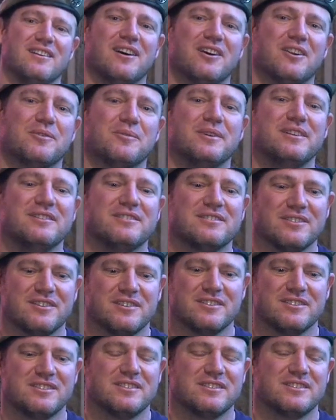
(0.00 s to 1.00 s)
a lot of
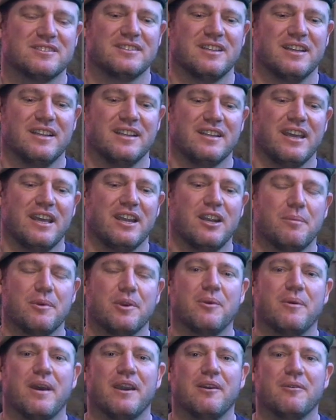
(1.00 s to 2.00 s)
research, and
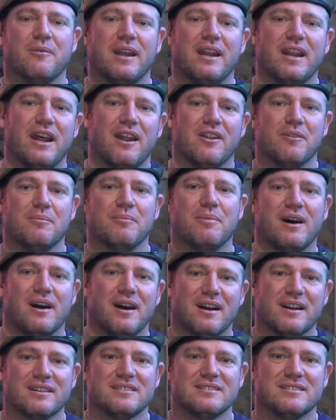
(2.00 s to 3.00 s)
KWA right out of the
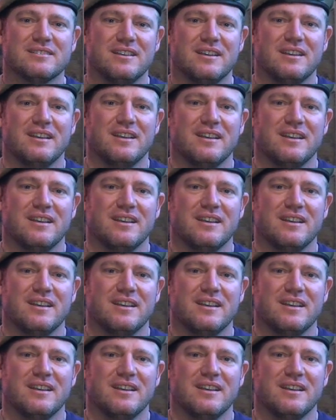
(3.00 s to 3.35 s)
box